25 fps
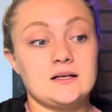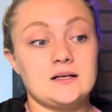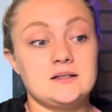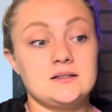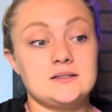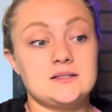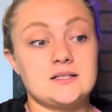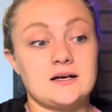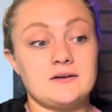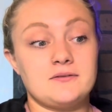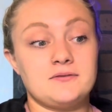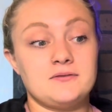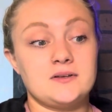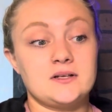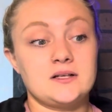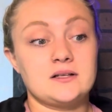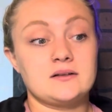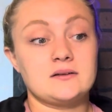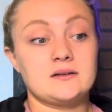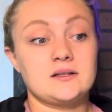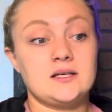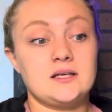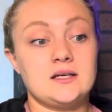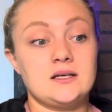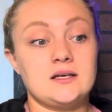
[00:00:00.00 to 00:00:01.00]

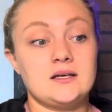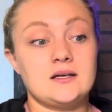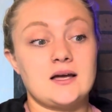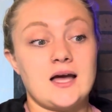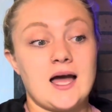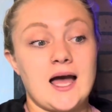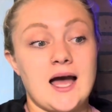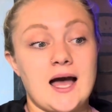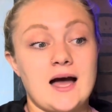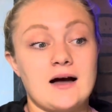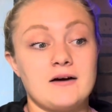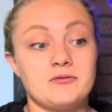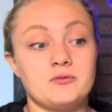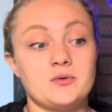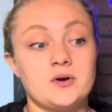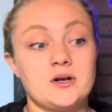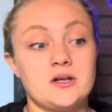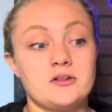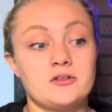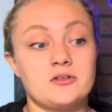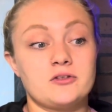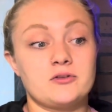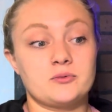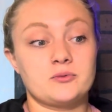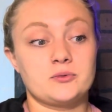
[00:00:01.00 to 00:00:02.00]
Definitely
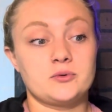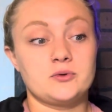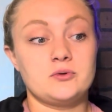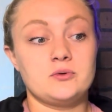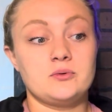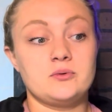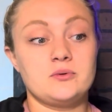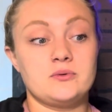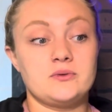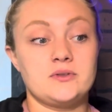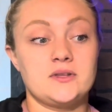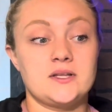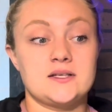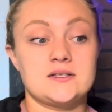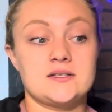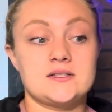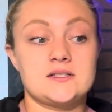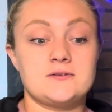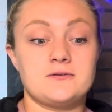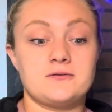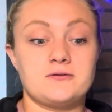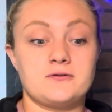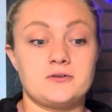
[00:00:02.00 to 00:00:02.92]
halfway through this